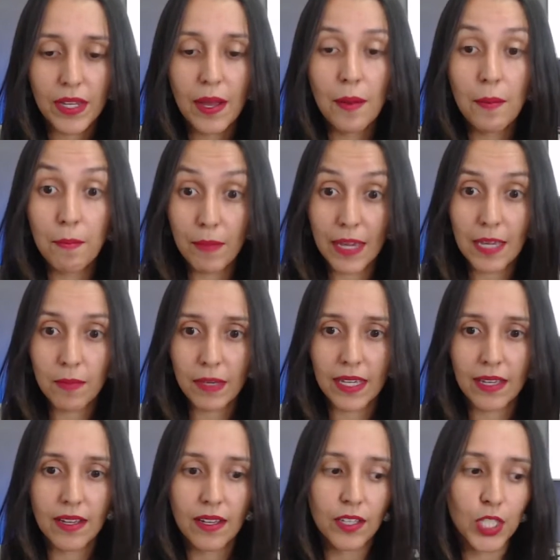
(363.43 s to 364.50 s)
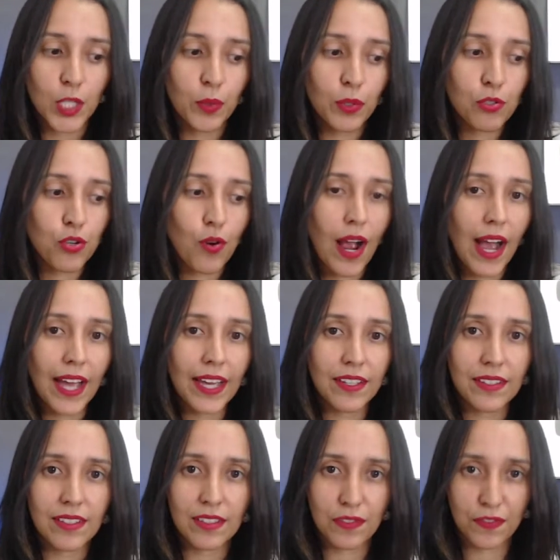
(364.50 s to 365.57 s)
maybe you will try
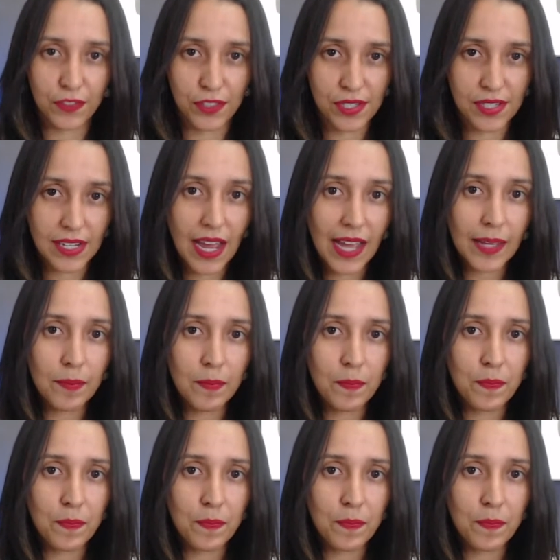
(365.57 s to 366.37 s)
the first time